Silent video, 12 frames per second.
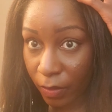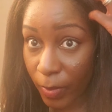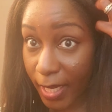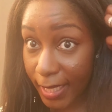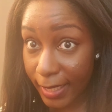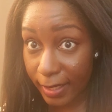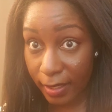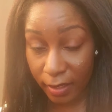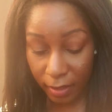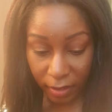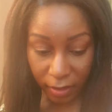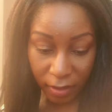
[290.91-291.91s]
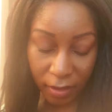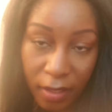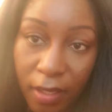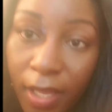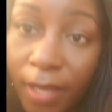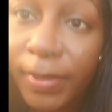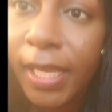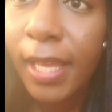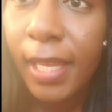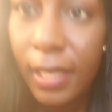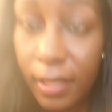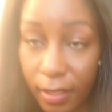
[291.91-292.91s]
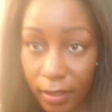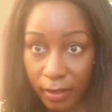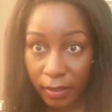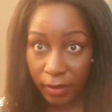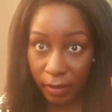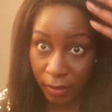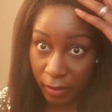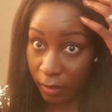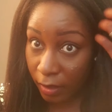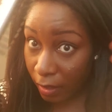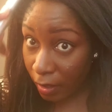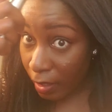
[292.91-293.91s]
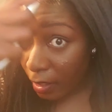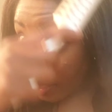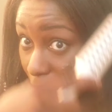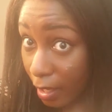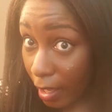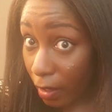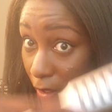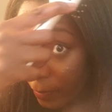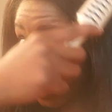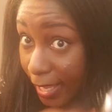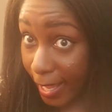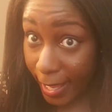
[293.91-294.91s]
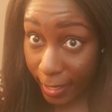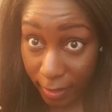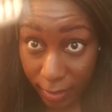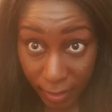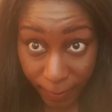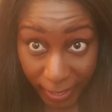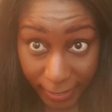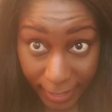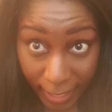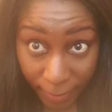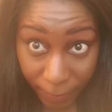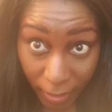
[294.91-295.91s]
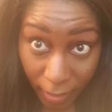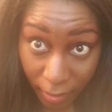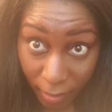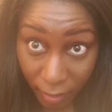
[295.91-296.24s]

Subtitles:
What? I'm done. How long was that? Somebody time me.